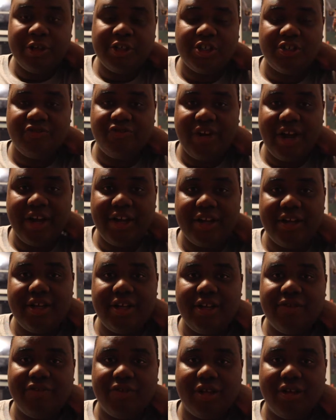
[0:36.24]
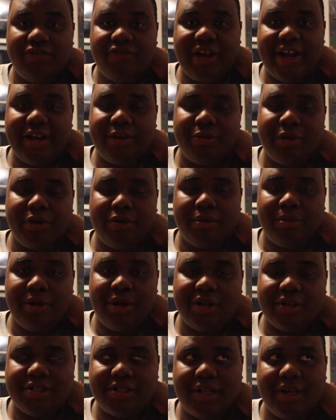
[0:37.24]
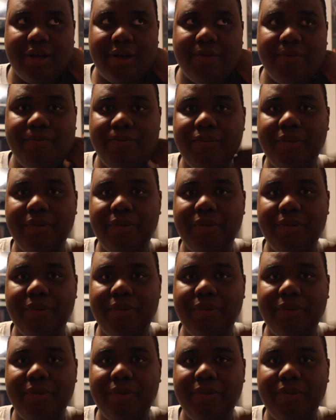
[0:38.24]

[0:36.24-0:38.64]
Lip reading: Rangers fighting evil, fighting Rita Repulsa.